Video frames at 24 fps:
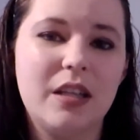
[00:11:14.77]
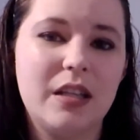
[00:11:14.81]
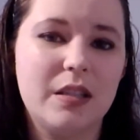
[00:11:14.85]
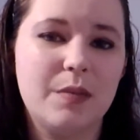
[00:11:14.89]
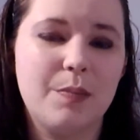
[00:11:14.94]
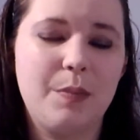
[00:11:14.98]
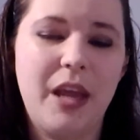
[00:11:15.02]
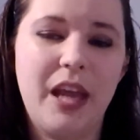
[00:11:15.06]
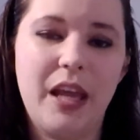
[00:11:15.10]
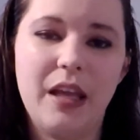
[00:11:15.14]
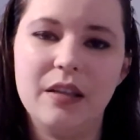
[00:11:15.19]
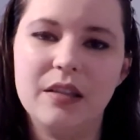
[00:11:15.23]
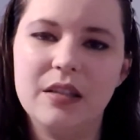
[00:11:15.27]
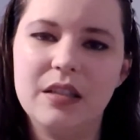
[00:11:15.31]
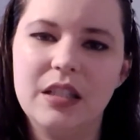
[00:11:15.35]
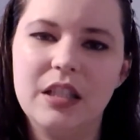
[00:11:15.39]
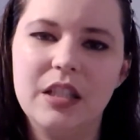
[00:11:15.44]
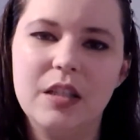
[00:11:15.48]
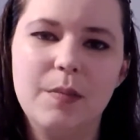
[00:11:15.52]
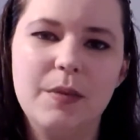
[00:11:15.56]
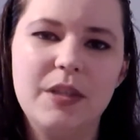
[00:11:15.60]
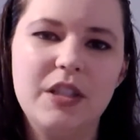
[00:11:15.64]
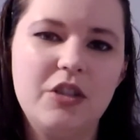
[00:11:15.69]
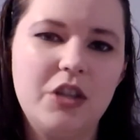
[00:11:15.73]
His pants
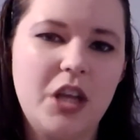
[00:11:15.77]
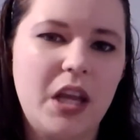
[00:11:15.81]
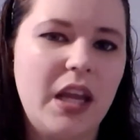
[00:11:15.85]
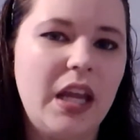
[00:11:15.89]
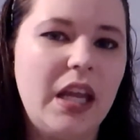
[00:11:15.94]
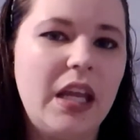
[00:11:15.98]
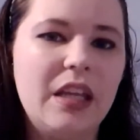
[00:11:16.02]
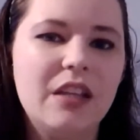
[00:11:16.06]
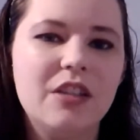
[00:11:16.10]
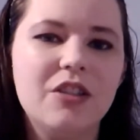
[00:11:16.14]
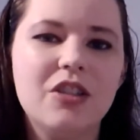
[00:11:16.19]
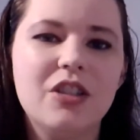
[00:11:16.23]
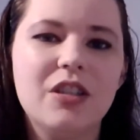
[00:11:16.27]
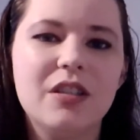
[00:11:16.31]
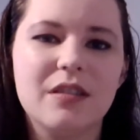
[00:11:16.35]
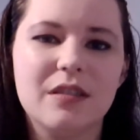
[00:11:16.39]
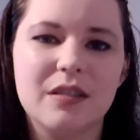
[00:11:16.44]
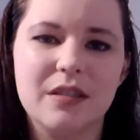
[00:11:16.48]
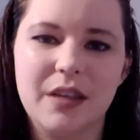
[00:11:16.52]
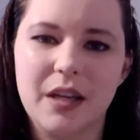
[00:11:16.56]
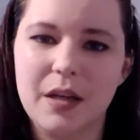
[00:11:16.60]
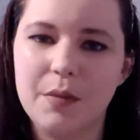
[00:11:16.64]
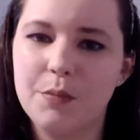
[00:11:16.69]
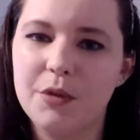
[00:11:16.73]
need to be changed, his
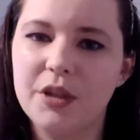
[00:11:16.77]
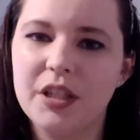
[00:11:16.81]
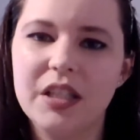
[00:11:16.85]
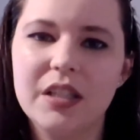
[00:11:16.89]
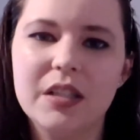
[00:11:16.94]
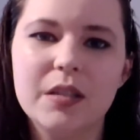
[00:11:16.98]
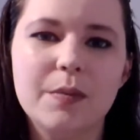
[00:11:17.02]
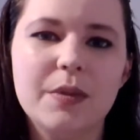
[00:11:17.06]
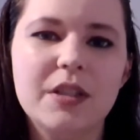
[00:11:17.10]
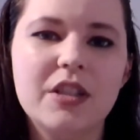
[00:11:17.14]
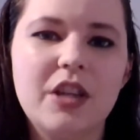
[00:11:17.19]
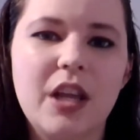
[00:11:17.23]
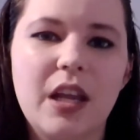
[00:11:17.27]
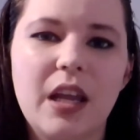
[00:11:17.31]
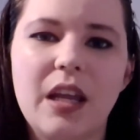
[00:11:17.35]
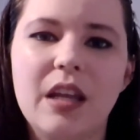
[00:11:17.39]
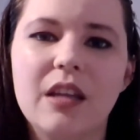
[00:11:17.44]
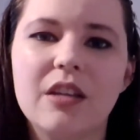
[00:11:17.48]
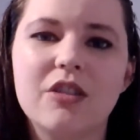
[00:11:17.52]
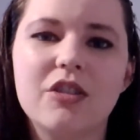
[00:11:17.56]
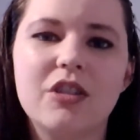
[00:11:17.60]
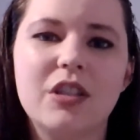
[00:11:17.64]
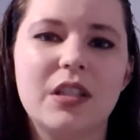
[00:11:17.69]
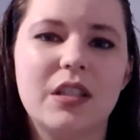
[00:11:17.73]
diaper needs to be
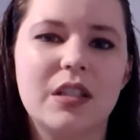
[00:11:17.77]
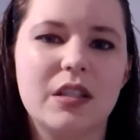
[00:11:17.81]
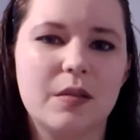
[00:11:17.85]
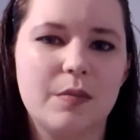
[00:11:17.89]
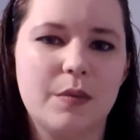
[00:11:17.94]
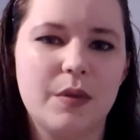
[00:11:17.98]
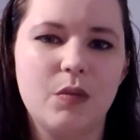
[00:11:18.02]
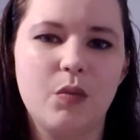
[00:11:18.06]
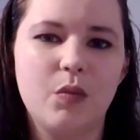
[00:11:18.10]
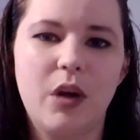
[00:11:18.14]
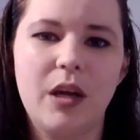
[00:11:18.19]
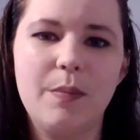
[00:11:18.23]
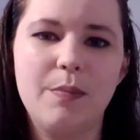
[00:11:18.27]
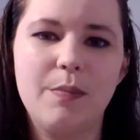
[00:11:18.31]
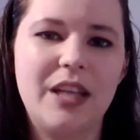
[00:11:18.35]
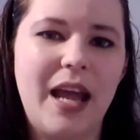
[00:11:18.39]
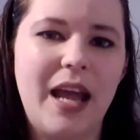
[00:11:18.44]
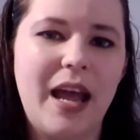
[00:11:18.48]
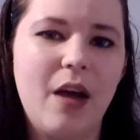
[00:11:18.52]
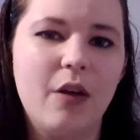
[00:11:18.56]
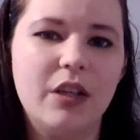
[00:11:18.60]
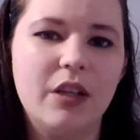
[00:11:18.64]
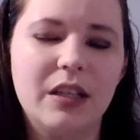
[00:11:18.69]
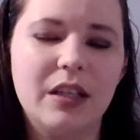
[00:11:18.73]
changed, he needs to be wiped
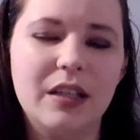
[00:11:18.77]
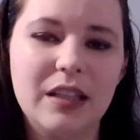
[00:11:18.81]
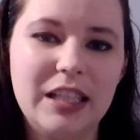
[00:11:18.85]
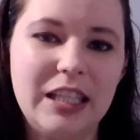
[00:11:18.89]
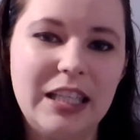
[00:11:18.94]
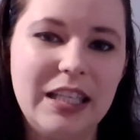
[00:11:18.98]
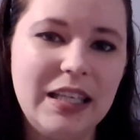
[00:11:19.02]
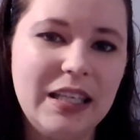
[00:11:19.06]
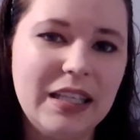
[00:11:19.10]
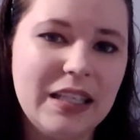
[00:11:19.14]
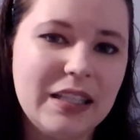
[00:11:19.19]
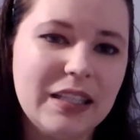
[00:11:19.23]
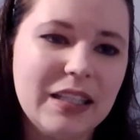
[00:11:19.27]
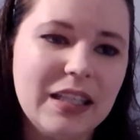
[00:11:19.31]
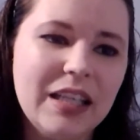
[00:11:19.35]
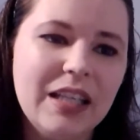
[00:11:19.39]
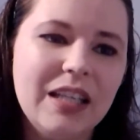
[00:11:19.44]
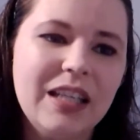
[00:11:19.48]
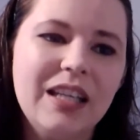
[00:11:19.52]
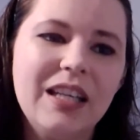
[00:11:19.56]
down and cleaned.